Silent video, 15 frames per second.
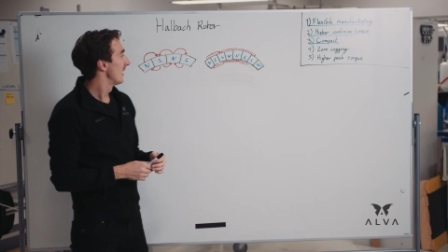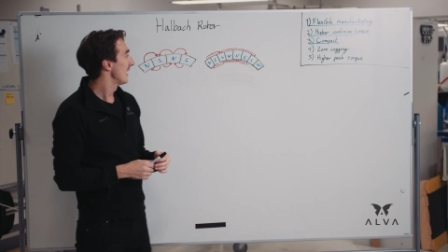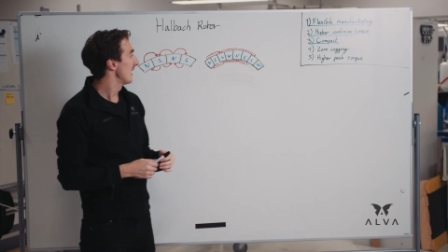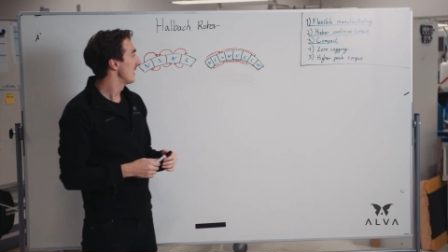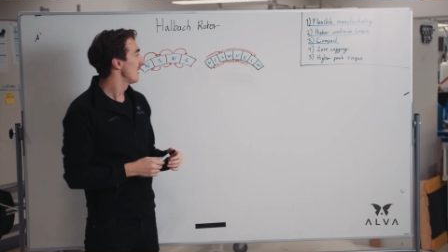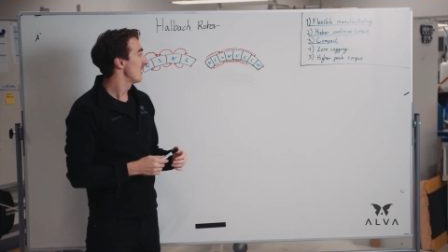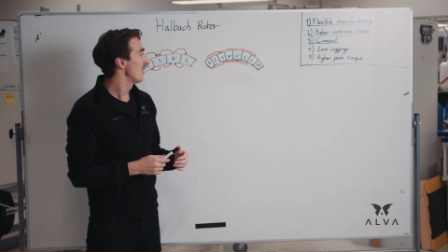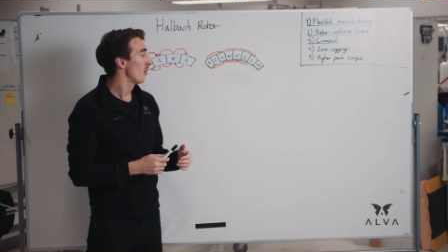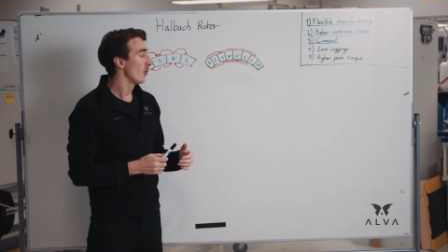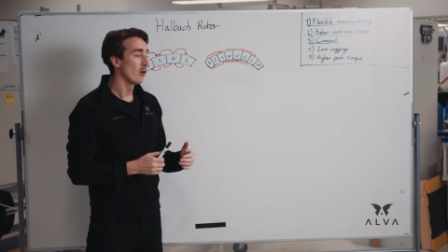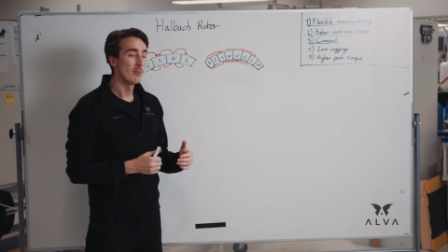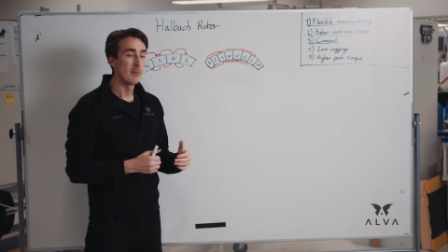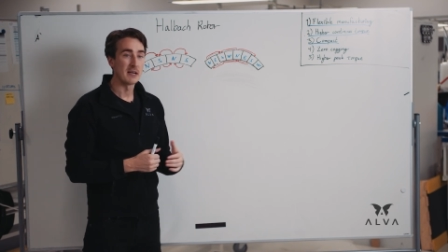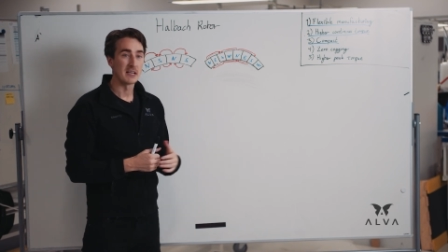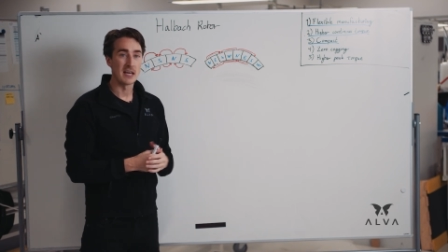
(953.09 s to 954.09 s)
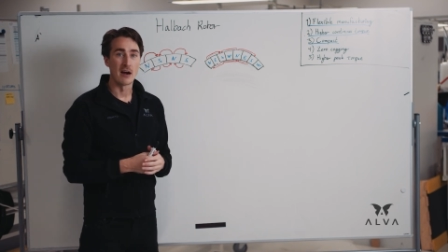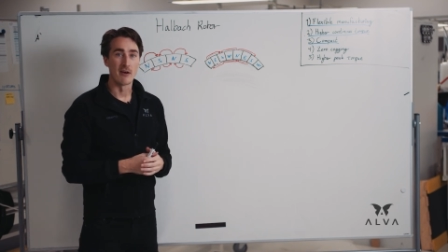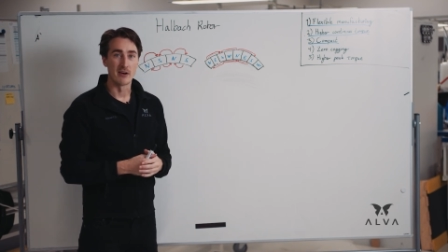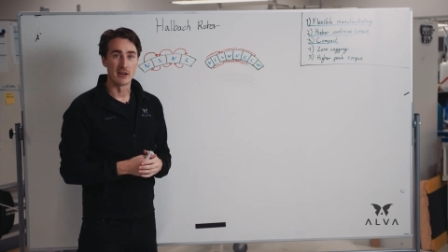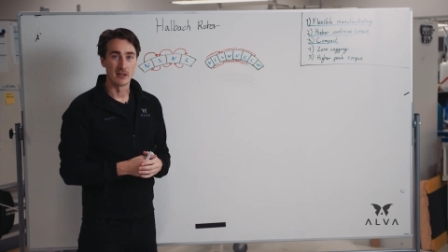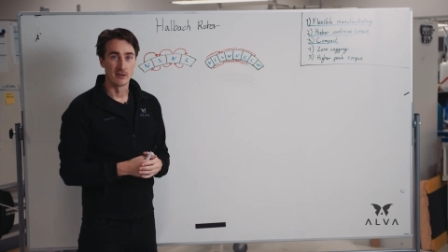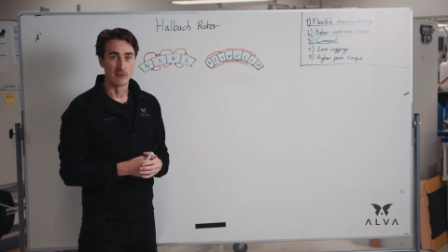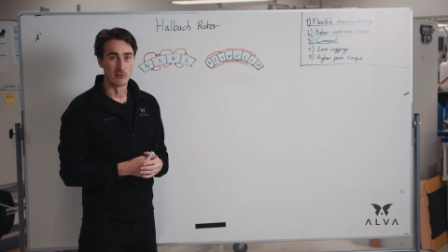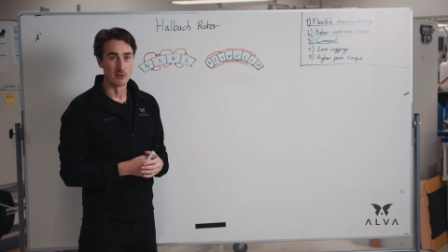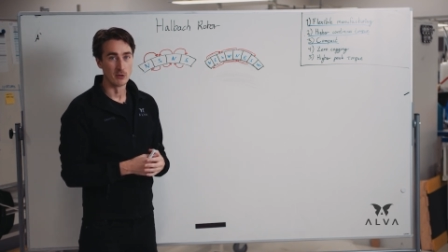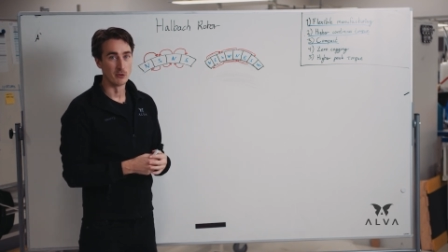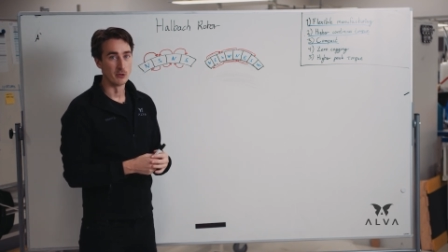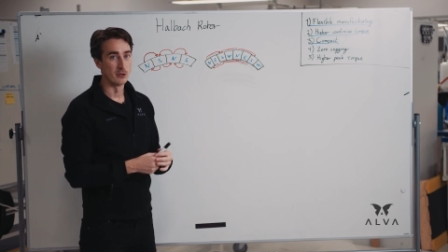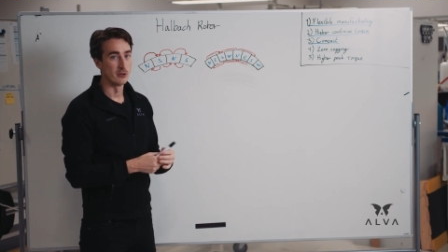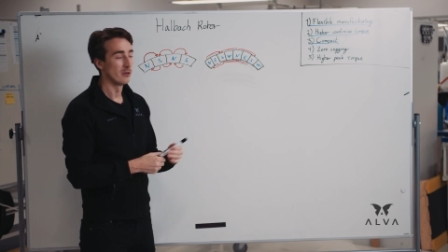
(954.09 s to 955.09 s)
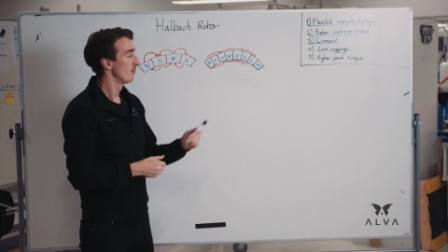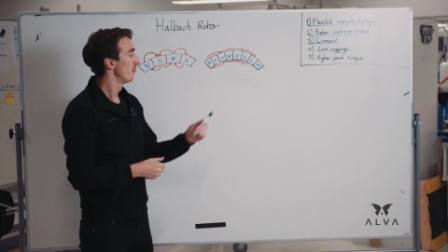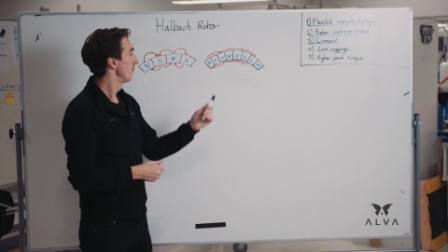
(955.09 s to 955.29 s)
In a Halbach array rotor,